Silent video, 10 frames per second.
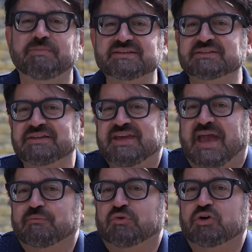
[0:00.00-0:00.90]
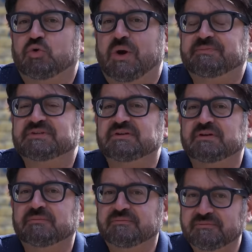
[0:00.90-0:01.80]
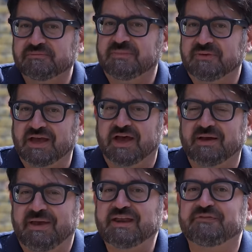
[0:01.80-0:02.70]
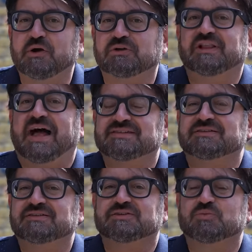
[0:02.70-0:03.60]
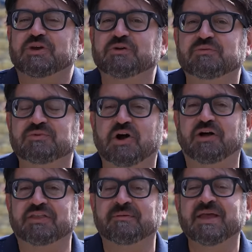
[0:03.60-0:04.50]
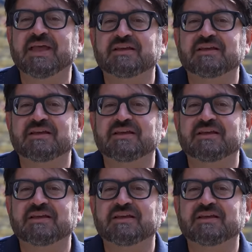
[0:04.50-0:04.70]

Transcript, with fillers: basically camera equipped uh, headphone glasses is what you call them.